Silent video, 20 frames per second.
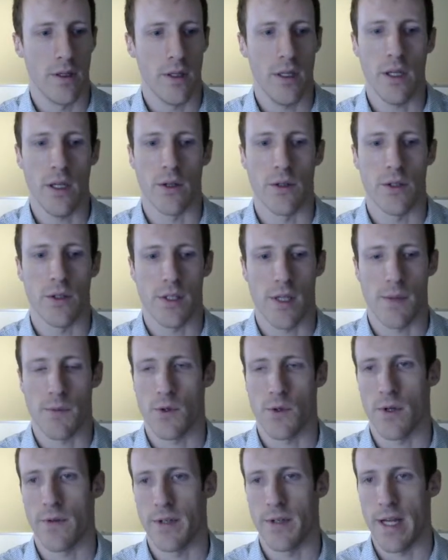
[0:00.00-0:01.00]
do some
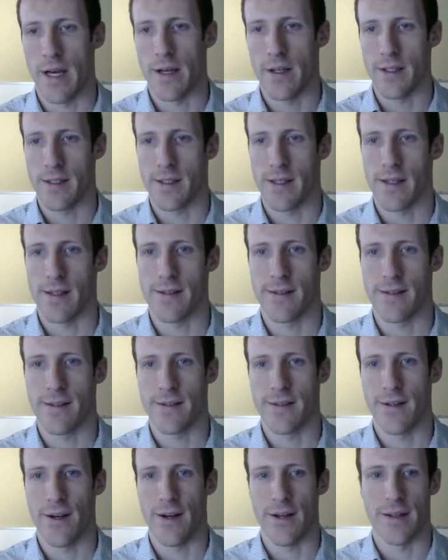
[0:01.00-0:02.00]
sort of
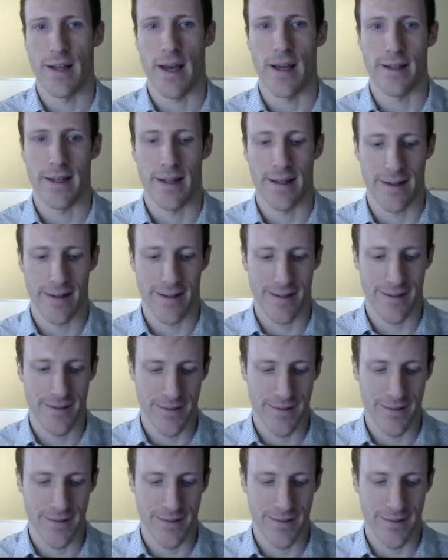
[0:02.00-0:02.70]
analysis on that data.